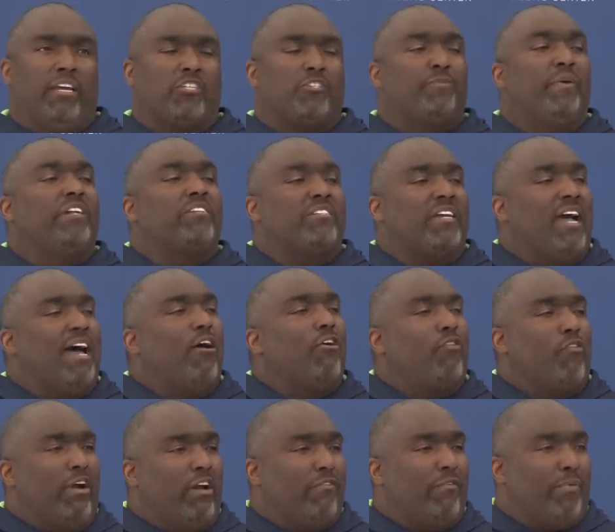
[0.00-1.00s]
speaks to how
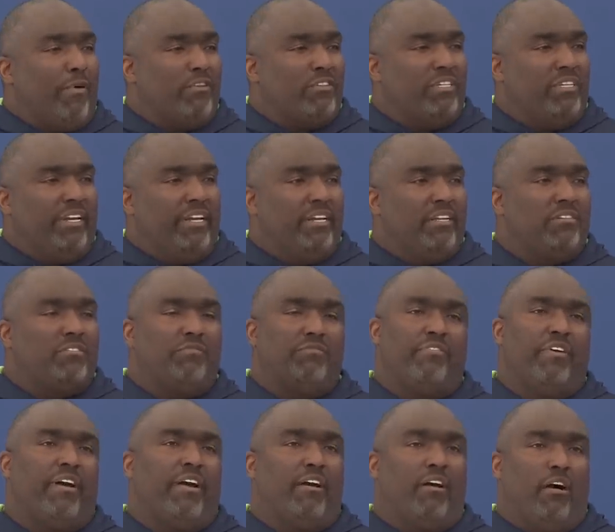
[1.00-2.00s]
great of a person he is,
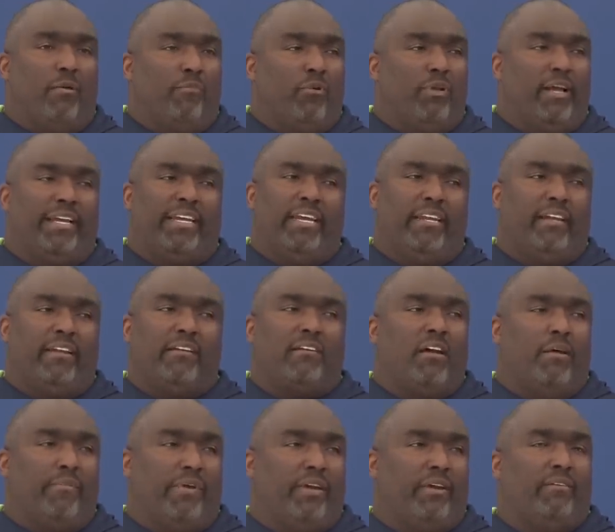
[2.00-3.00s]
very humble. Like, he didn't
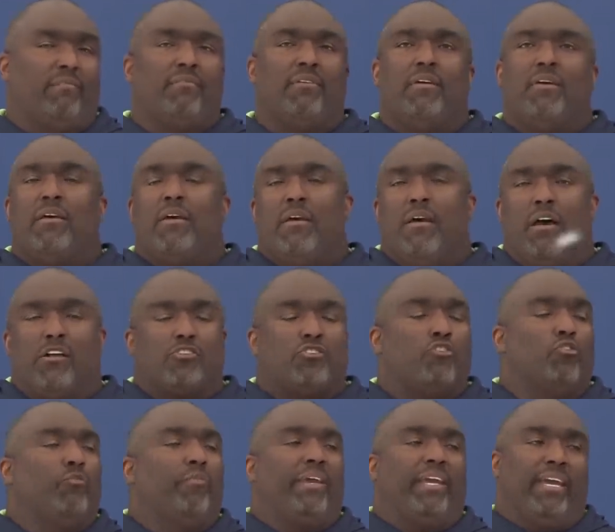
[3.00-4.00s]
come in
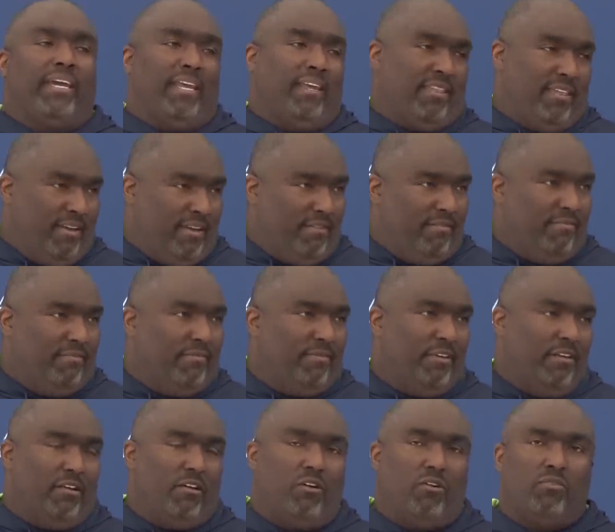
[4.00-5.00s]
assuming anything,
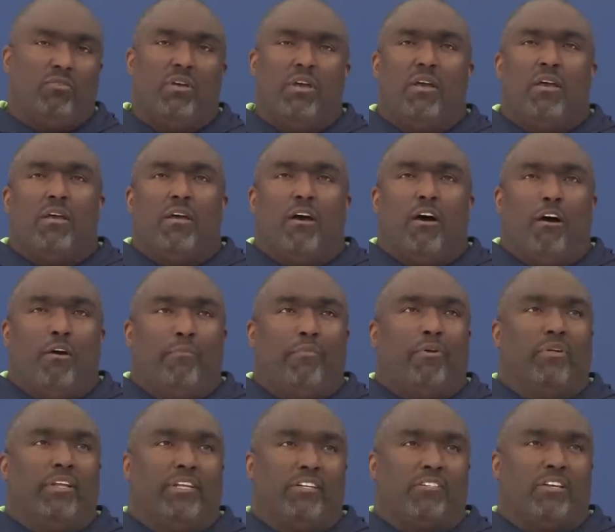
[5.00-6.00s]
you know,
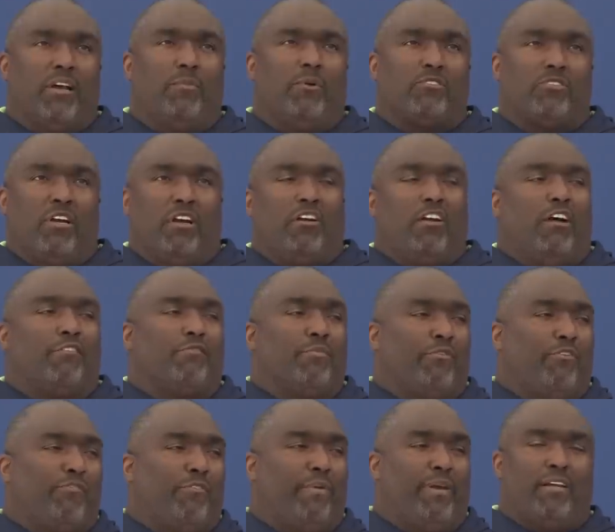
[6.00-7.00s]
humble. And it's almost
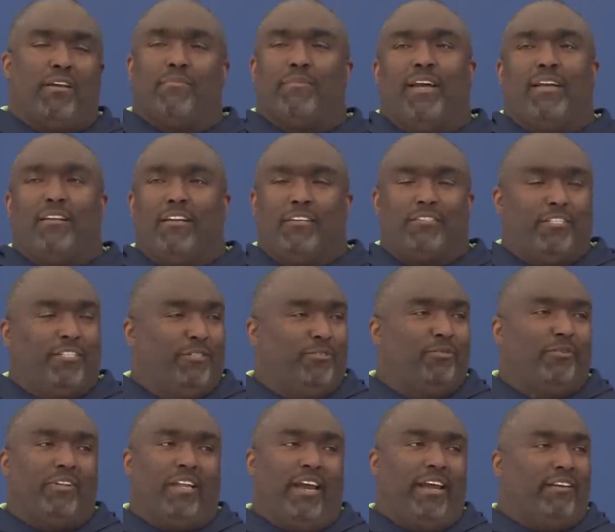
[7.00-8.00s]
uncomfortable for me. I'm like, look,
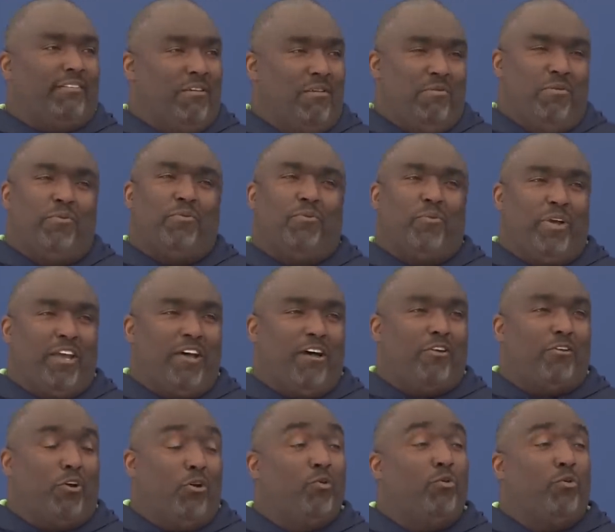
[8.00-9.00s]
dude, like, we
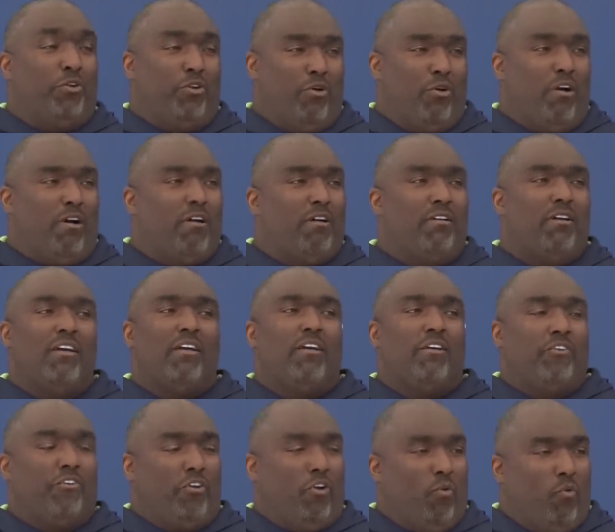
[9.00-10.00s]
all know who you are.
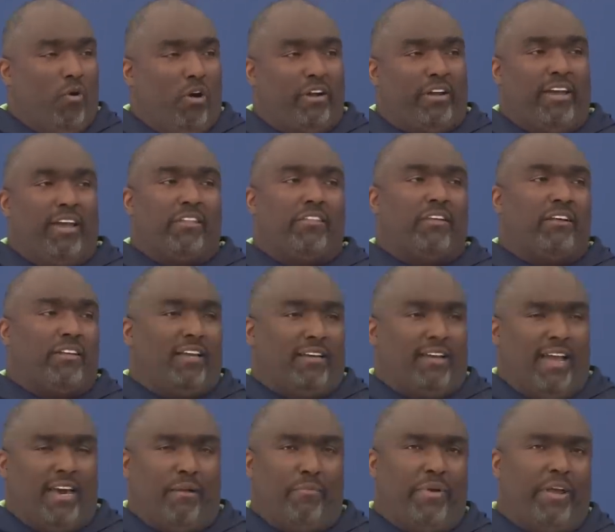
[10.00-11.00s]
Your work ethic, the
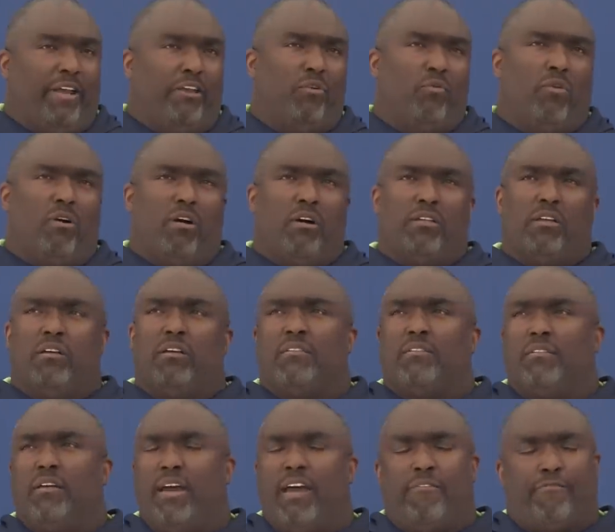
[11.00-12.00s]
kind of man you are, the
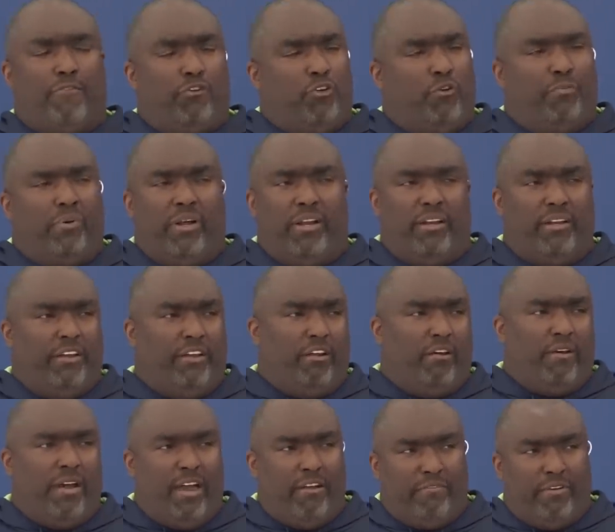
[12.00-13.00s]
effort you put into
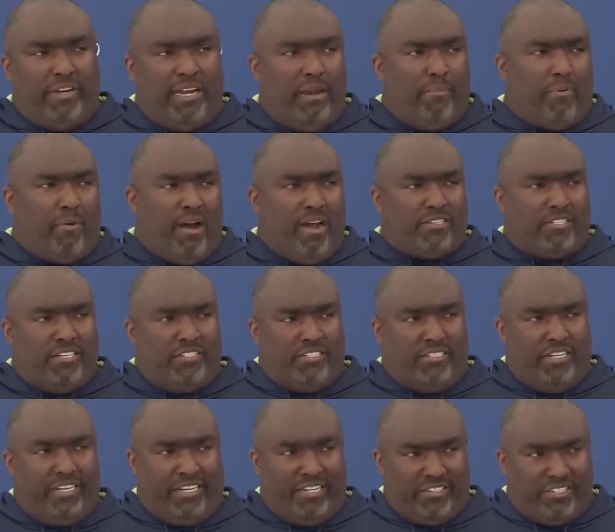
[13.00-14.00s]
your everyday process
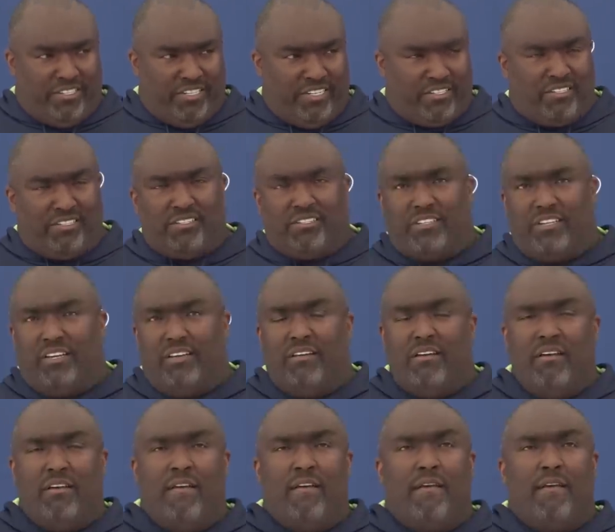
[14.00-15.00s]
and the consistency
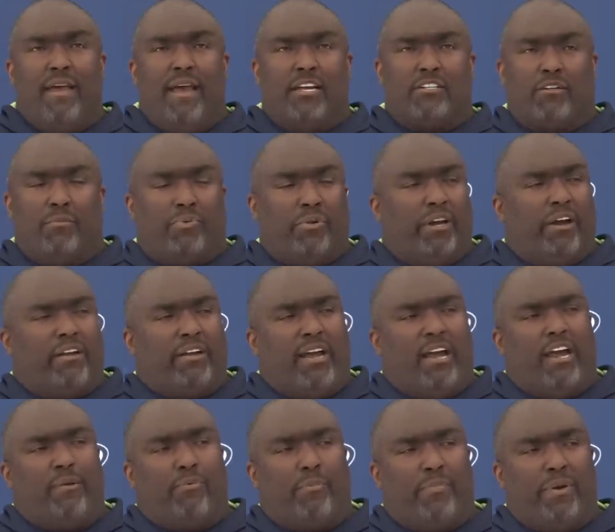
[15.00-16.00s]
as a player and
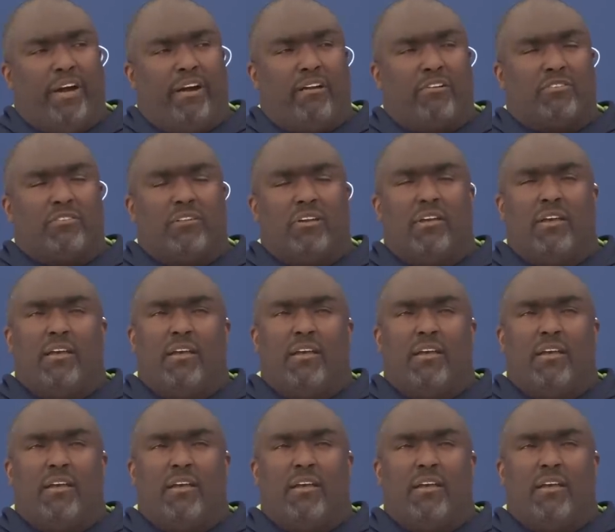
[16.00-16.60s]
how he prepares.